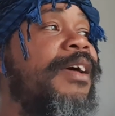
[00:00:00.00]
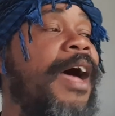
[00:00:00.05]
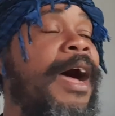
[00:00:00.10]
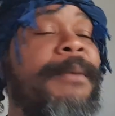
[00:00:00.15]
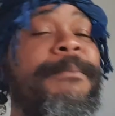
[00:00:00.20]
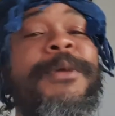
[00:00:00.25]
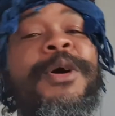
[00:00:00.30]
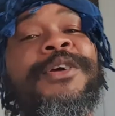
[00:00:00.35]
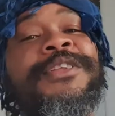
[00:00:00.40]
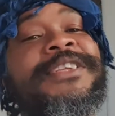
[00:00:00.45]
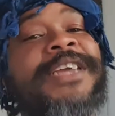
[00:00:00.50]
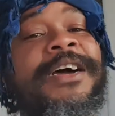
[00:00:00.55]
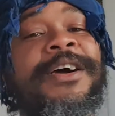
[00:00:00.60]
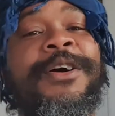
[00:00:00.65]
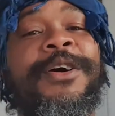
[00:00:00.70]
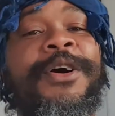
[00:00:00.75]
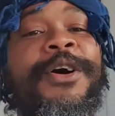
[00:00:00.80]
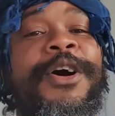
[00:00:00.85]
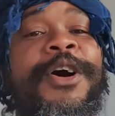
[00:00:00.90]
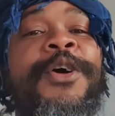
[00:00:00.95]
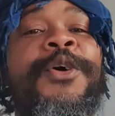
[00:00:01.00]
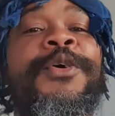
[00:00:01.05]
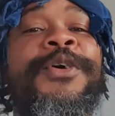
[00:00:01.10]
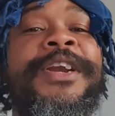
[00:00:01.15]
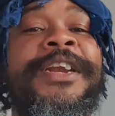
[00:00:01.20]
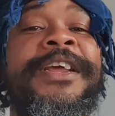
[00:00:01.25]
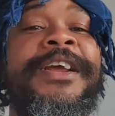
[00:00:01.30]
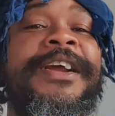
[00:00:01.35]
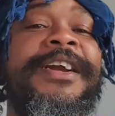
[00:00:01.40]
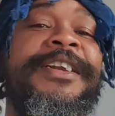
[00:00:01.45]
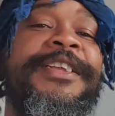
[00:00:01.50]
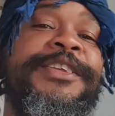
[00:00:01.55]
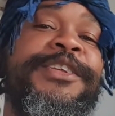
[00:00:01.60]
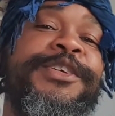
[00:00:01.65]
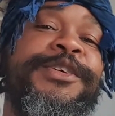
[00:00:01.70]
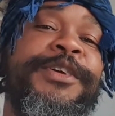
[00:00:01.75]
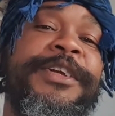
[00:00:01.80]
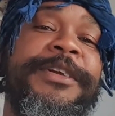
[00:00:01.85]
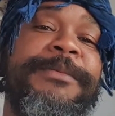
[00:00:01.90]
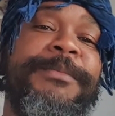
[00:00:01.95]
a month ago out there in the
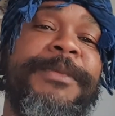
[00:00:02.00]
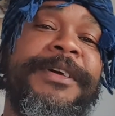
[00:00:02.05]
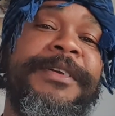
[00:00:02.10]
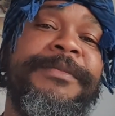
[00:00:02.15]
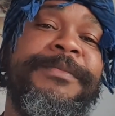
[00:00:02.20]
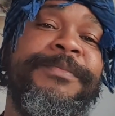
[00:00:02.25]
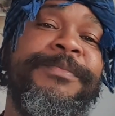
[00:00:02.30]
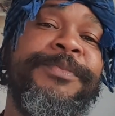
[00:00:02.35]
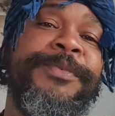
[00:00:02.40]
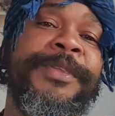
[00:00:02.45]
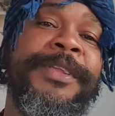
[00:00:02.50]
street, man,